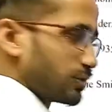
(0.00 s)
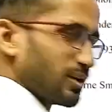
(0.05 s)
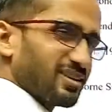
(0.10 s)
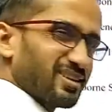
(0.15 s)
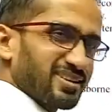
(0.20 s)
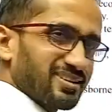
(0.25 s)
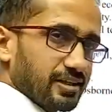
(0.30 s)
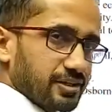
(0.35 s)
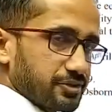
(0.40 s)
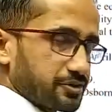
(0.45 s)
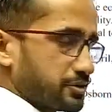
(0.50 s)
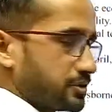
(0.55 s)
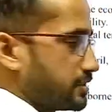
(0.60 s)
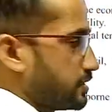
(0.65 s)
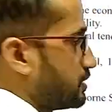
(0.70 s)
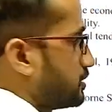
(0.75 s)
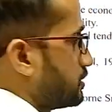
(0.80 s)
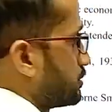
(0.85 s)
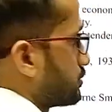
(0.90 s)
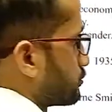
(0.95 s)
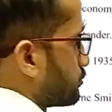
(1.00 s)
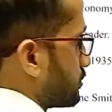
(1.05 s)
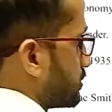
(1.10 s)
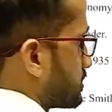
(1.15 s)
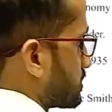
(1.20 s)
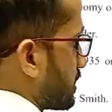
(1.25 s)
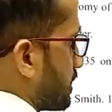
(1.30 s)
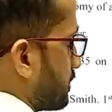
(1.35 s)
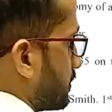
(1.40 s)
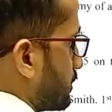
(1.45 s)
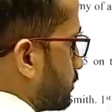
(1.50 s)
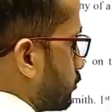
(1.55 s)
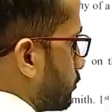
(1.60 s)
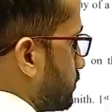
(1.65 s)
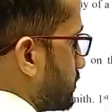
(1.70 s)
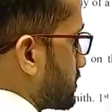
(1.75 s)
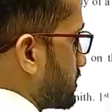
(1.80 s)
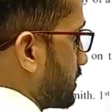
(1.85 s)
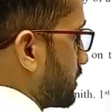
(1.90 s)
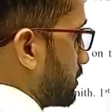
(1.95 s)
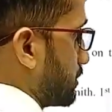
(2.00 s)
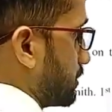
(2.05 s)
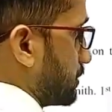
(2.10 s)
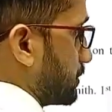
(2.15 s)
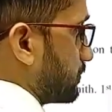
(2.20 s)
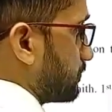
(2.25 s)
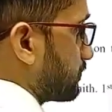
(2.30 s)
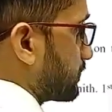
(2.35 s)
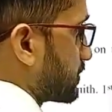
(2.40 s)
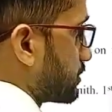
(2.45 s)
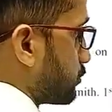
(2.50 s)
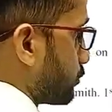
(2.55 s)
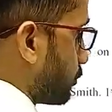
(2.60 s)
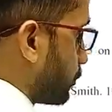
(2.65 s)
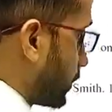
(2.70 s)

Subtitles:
to other country, so it is earning rupees 80. So